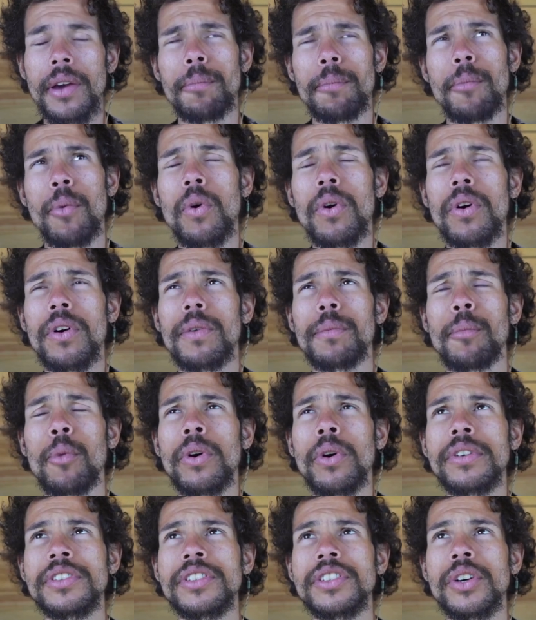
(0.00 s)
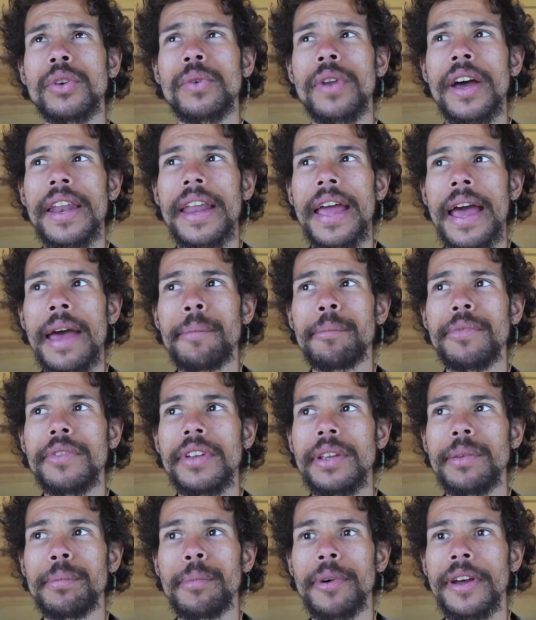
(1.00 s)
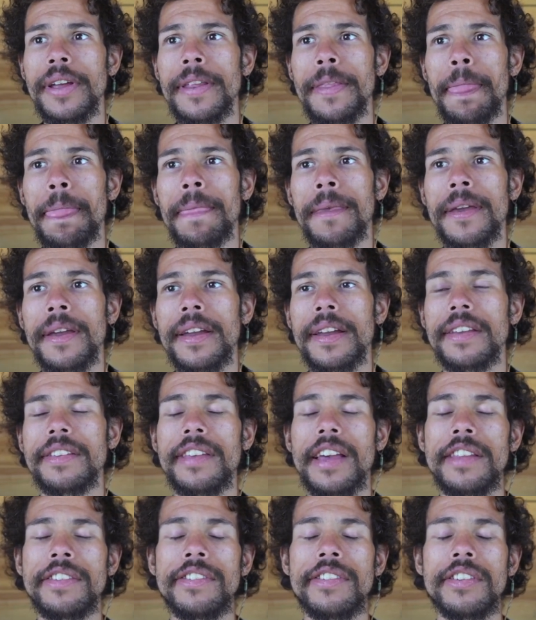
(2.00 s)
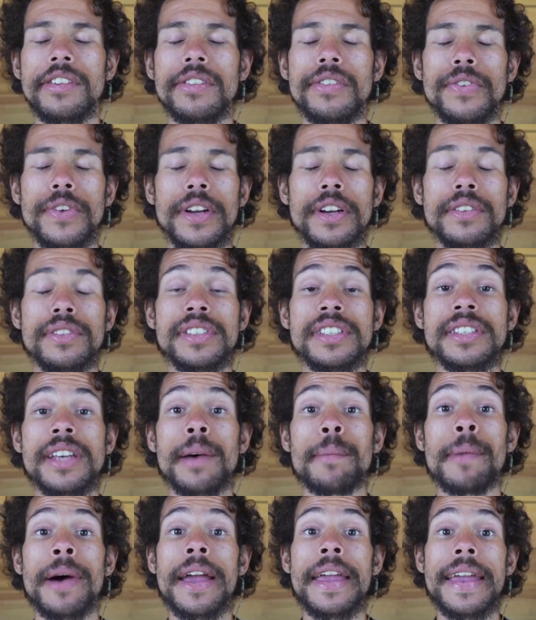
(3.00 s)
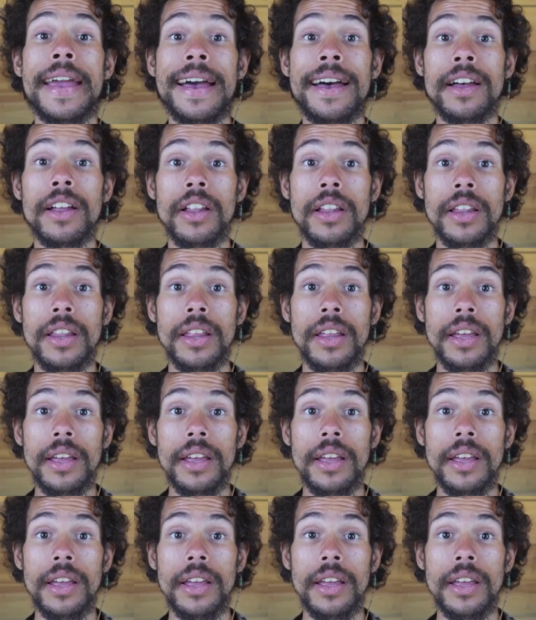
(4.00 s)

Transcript: More, more so not emptied, but because that's the sphere of Samayel.